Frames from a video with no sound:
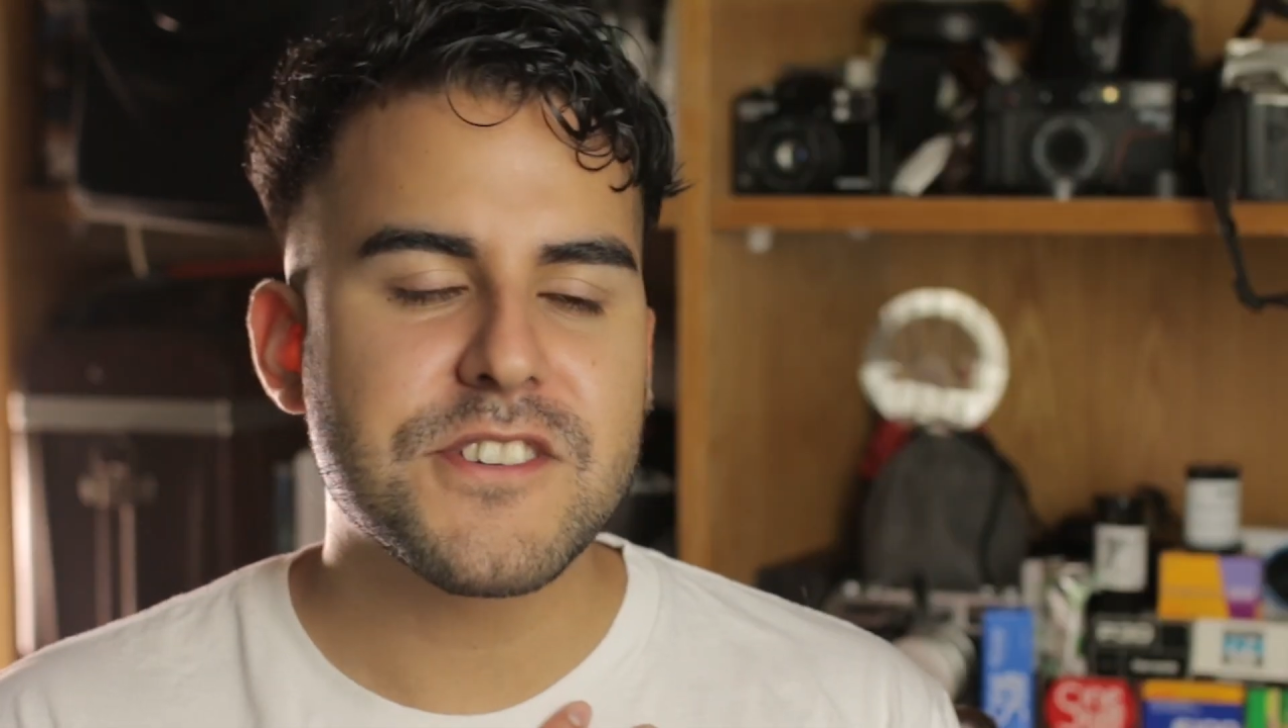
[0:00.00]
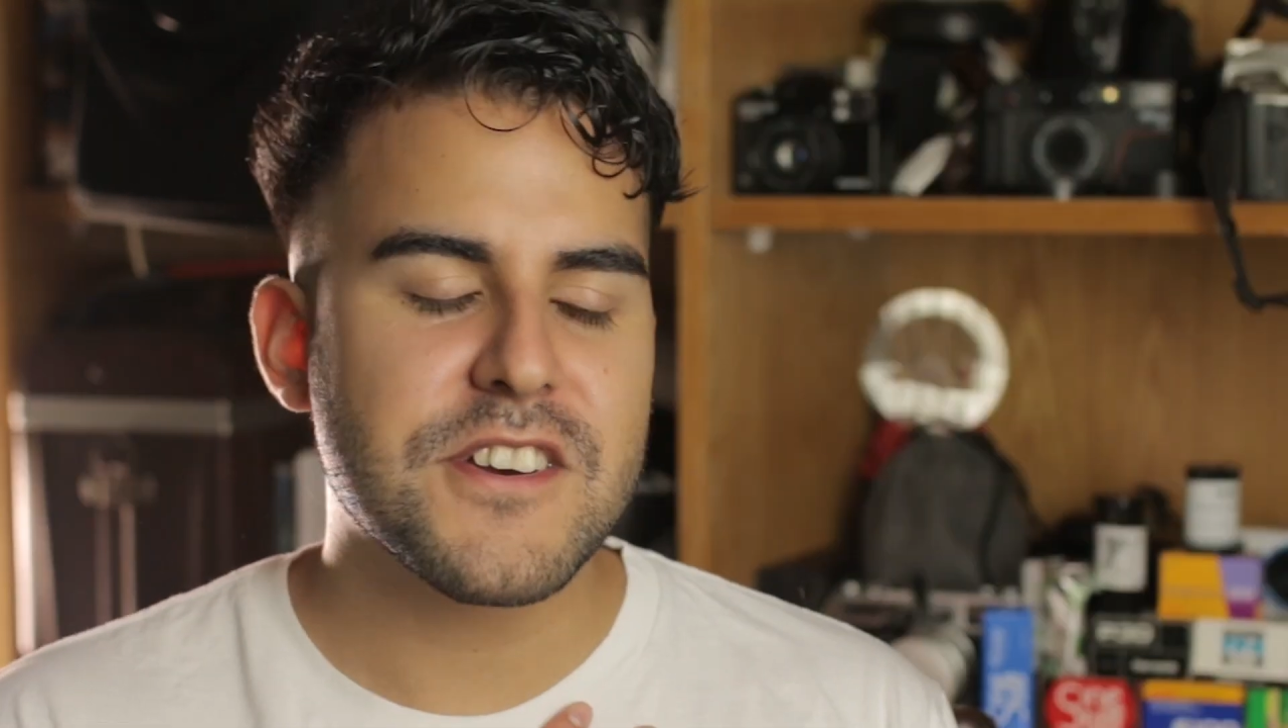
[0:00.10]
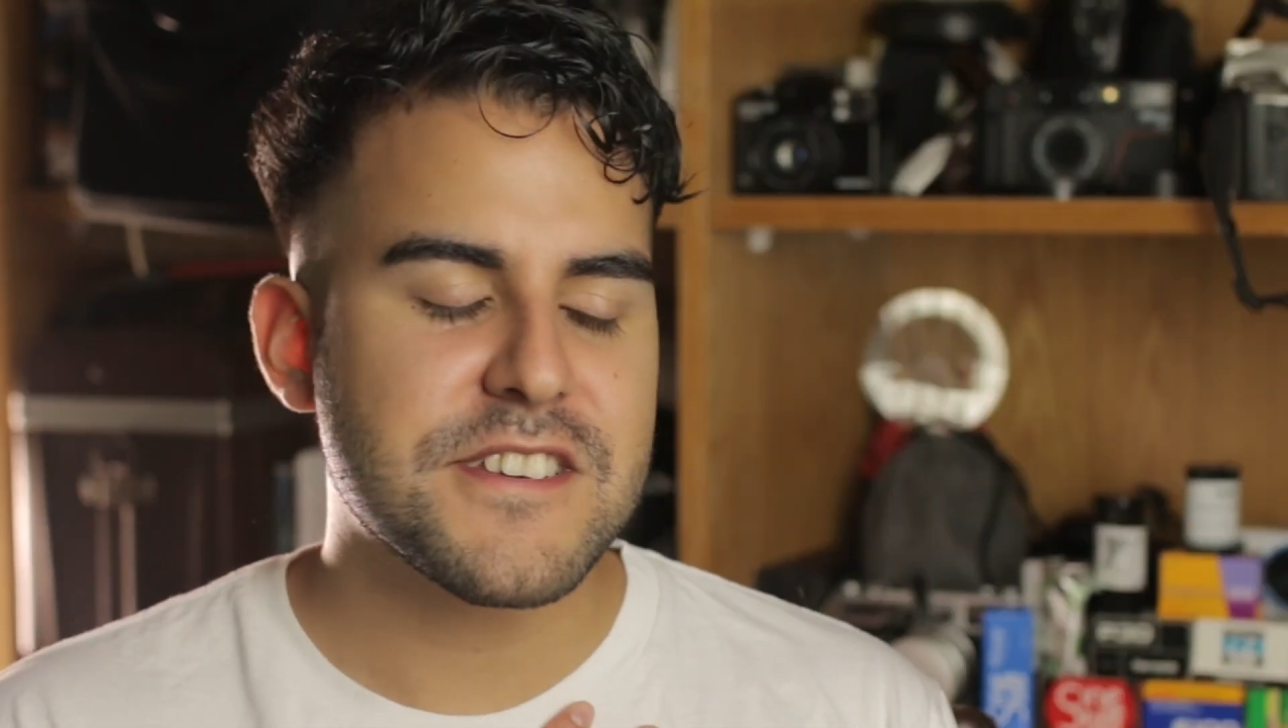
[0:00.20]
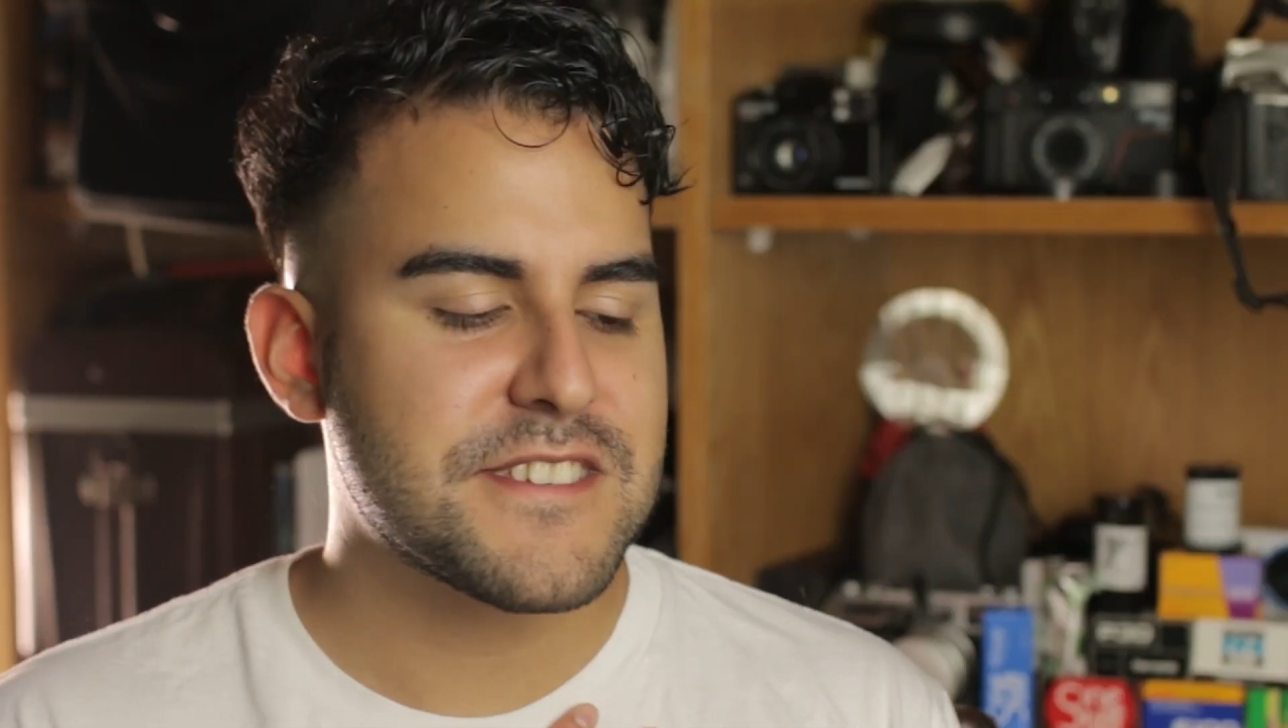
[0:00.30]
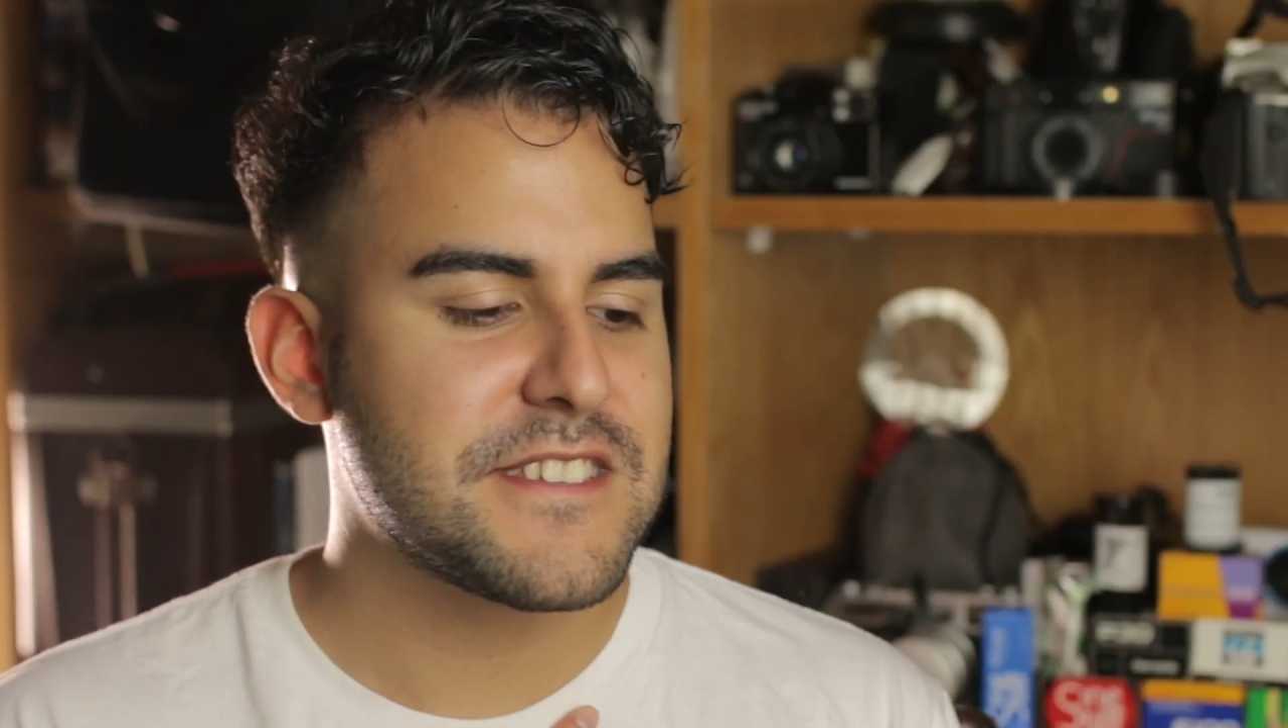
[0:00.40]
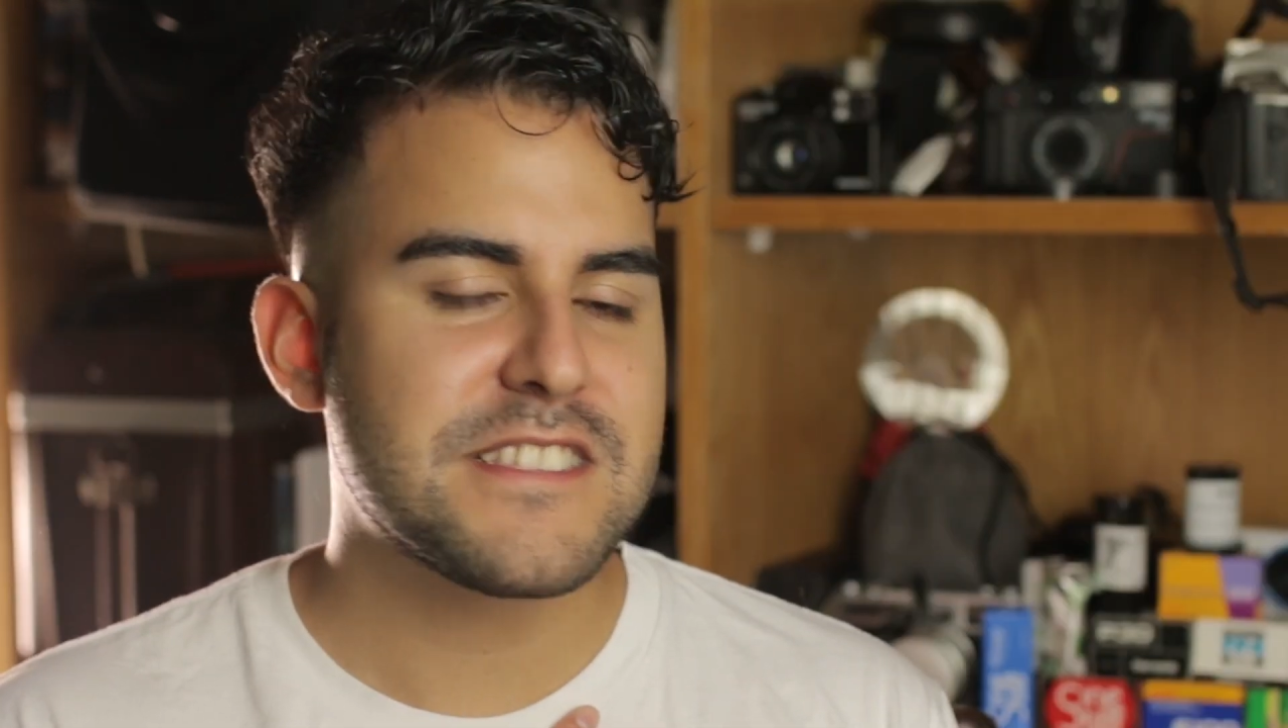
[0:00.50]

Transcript: Josh,